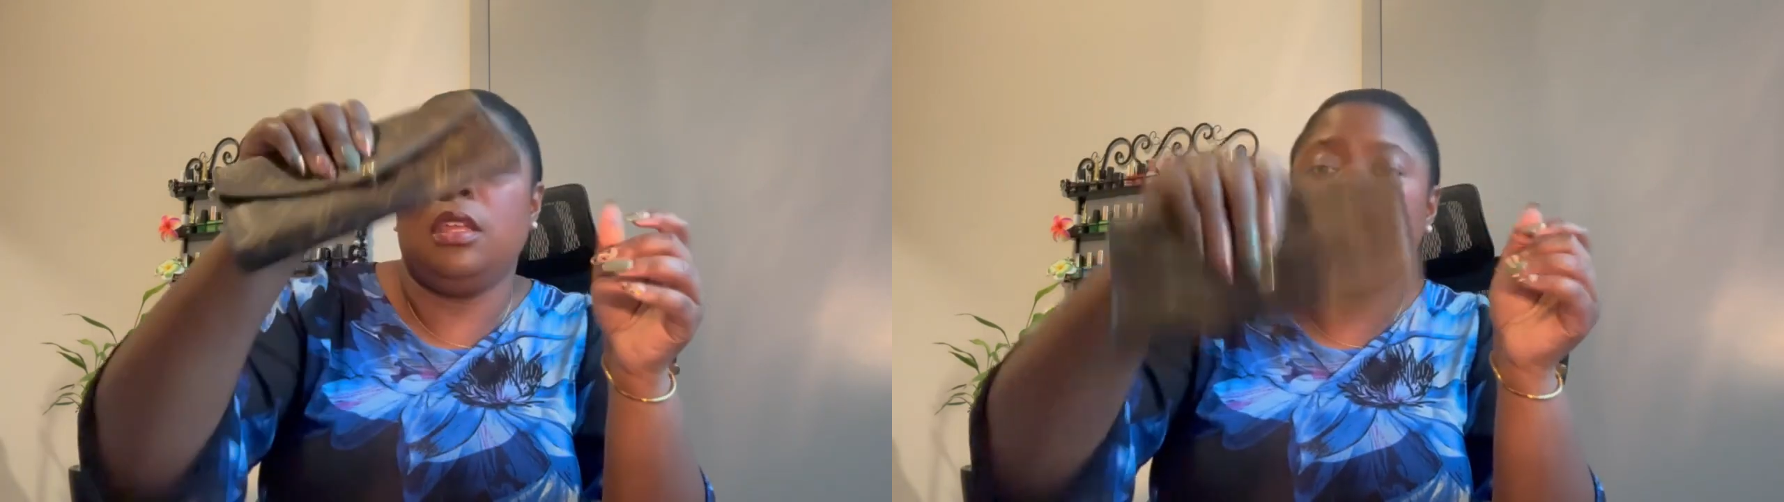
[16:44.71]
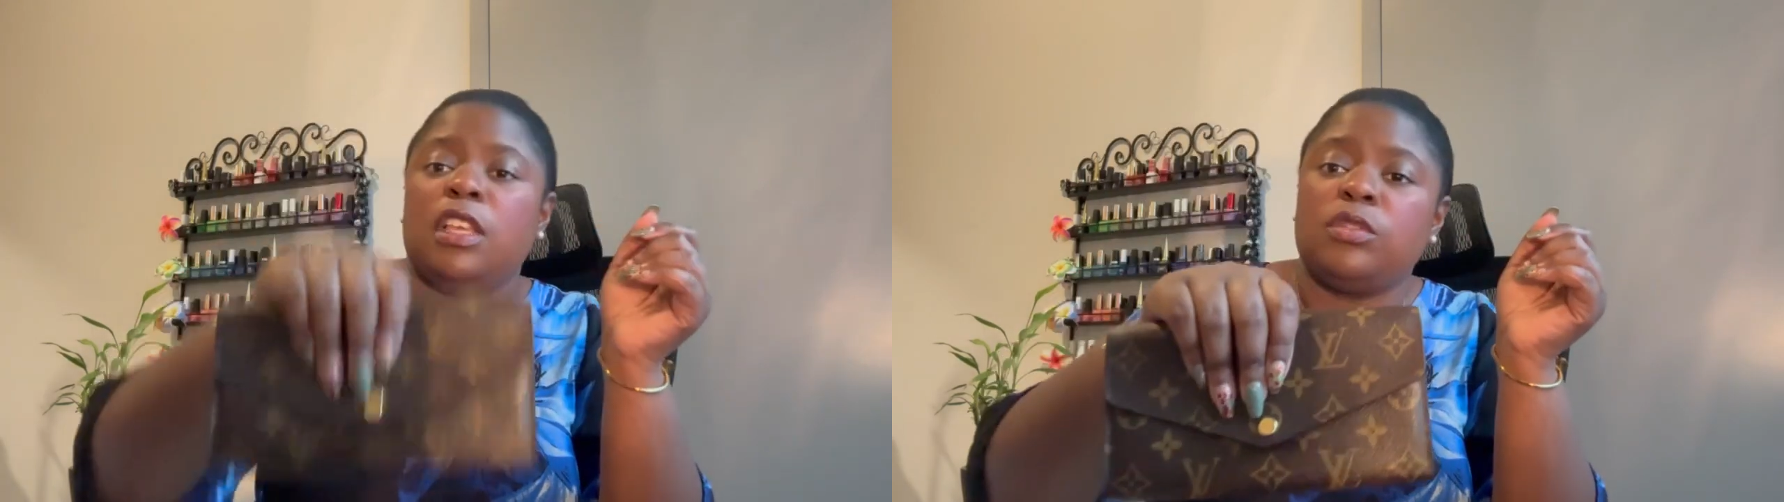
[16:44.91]

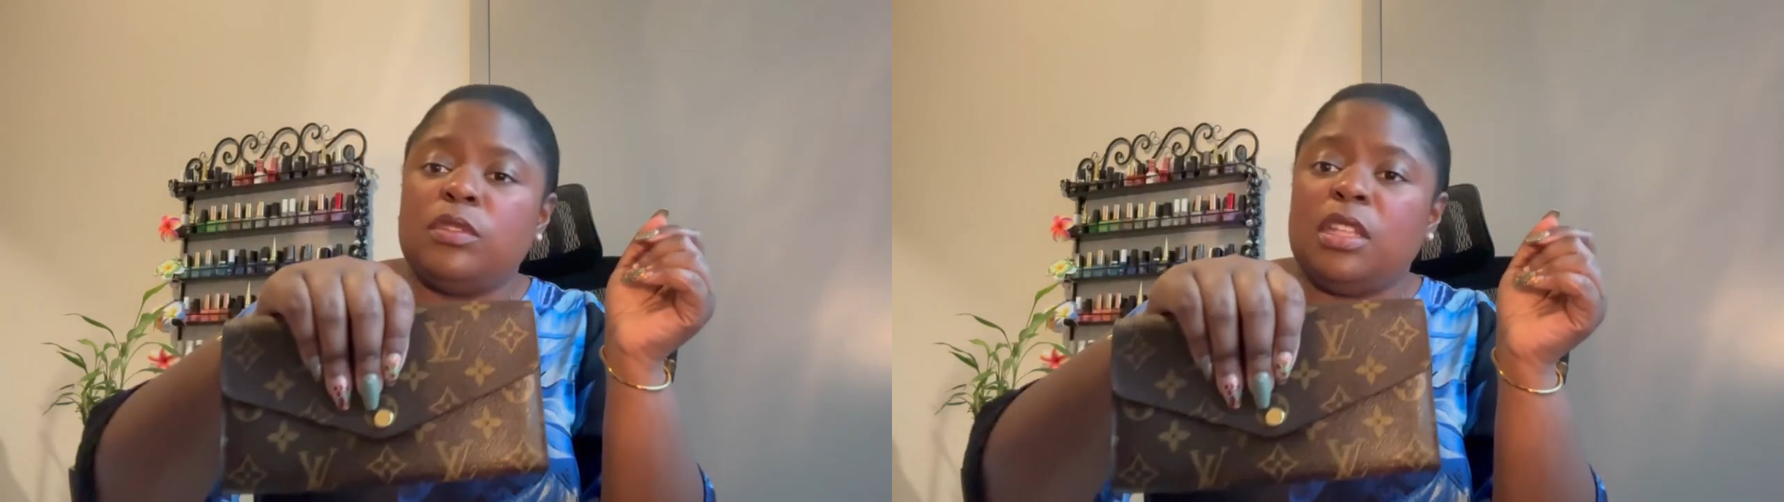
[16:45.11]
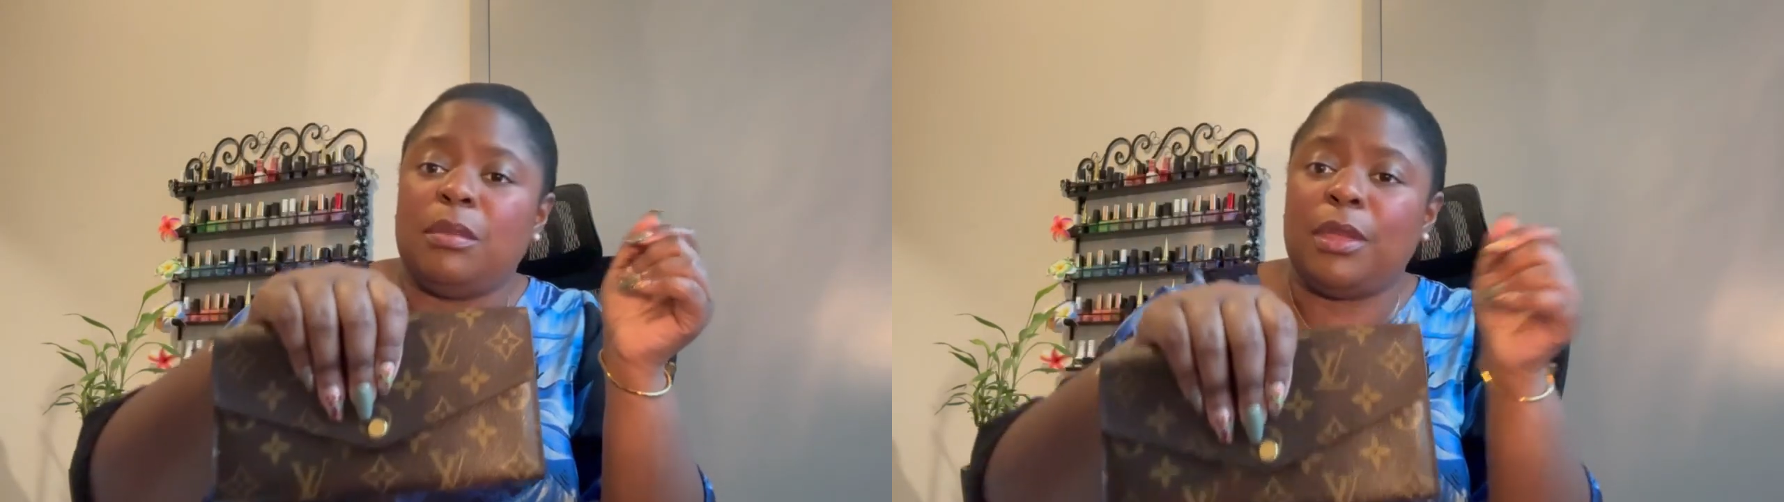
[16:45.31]
This was
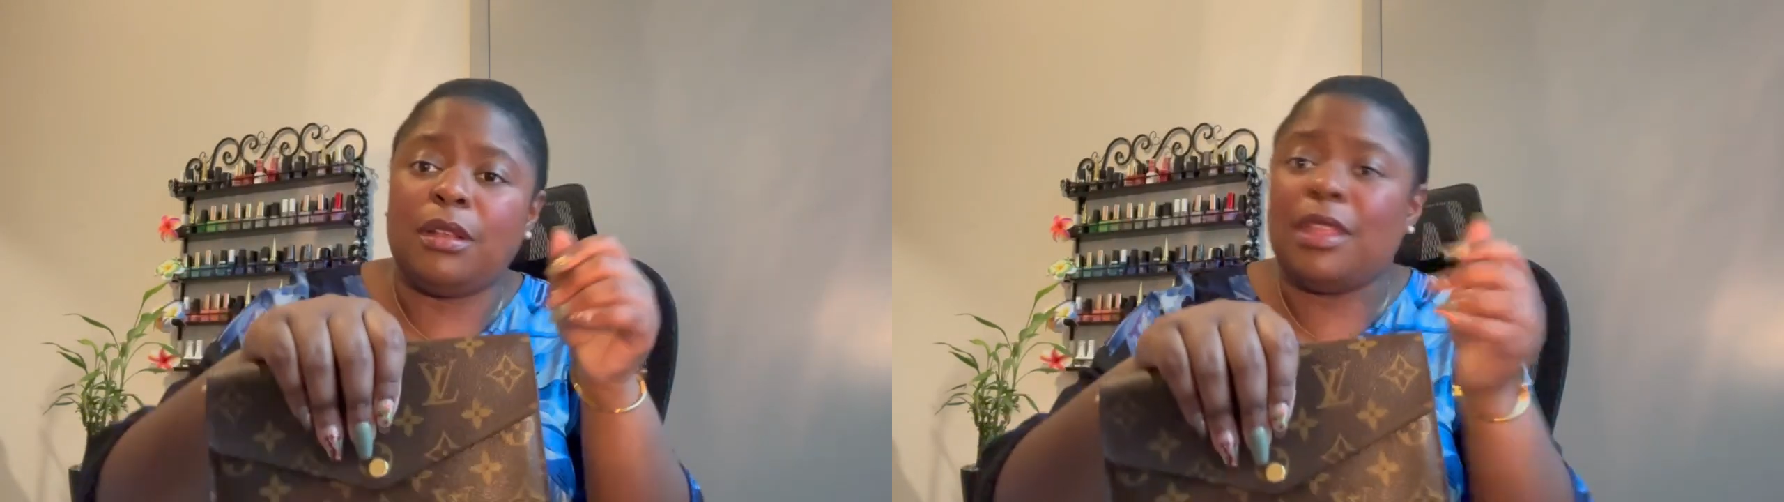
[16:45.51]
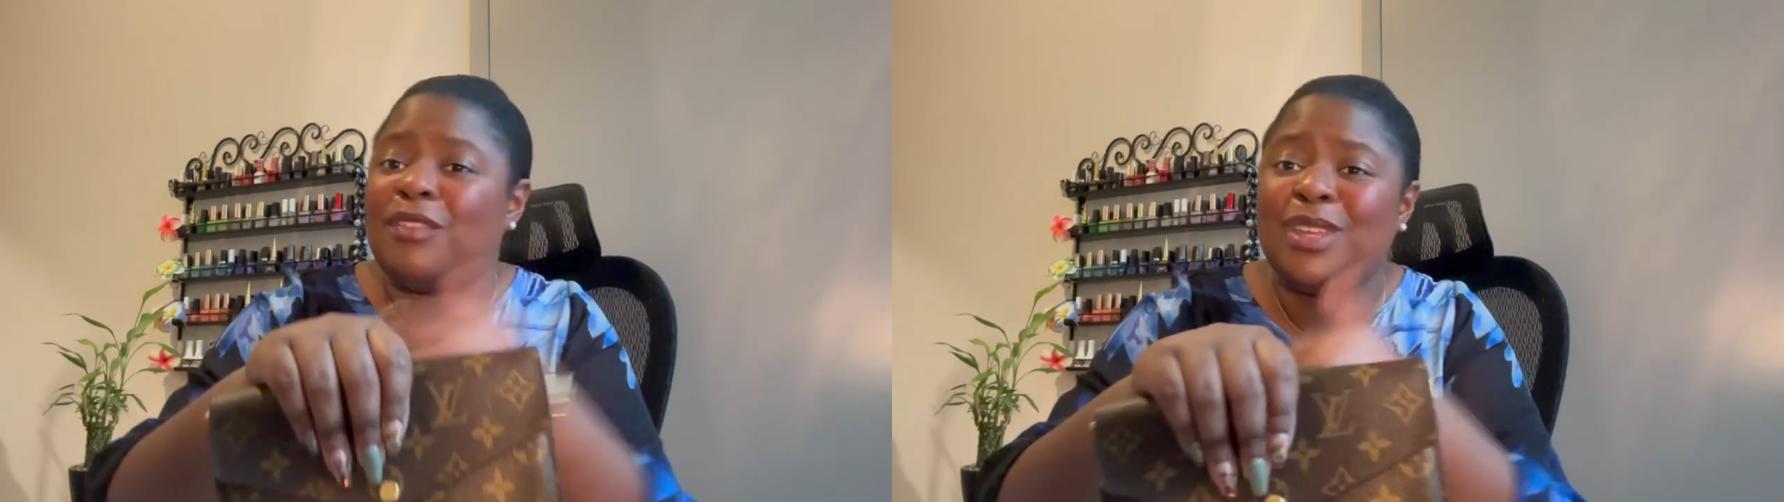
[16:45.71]
in the
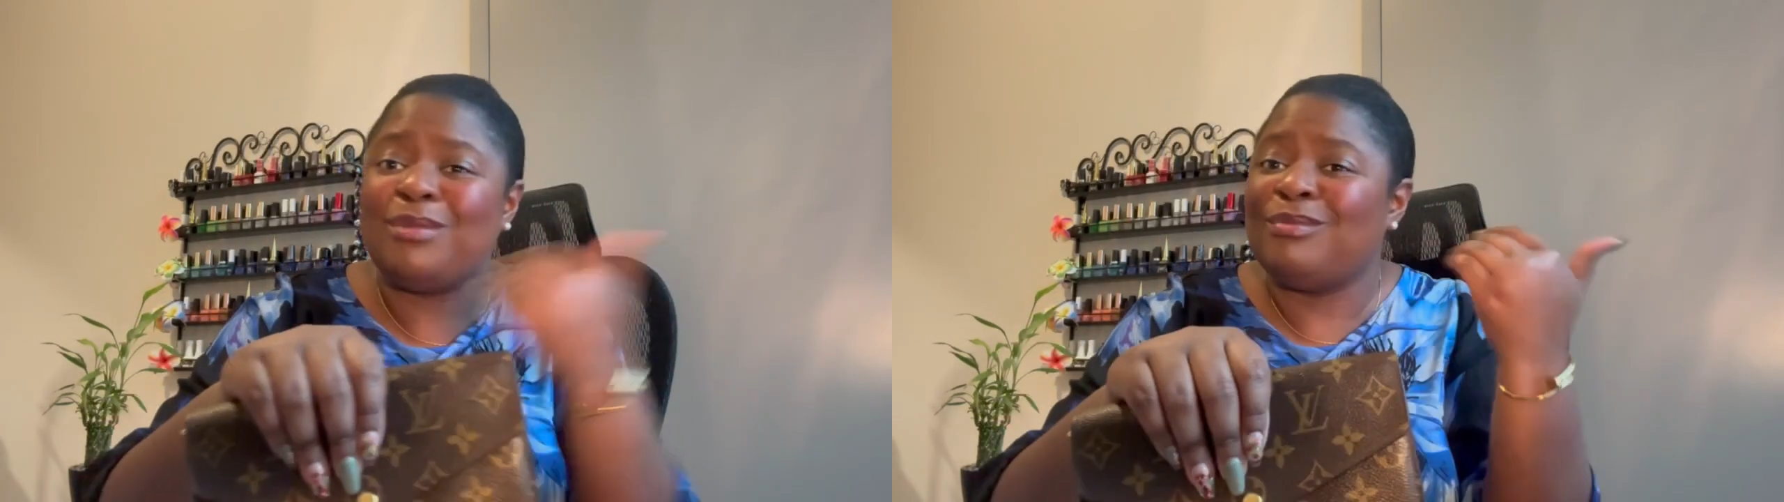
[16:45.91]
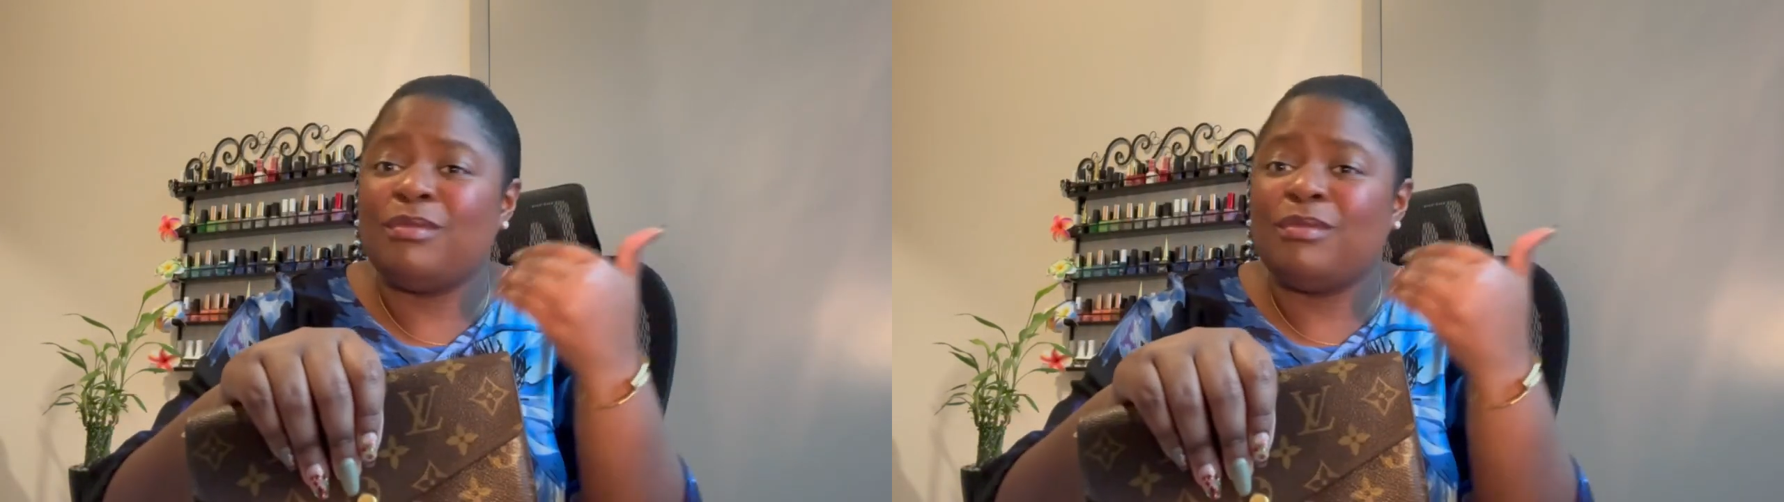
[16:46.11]
middle of it.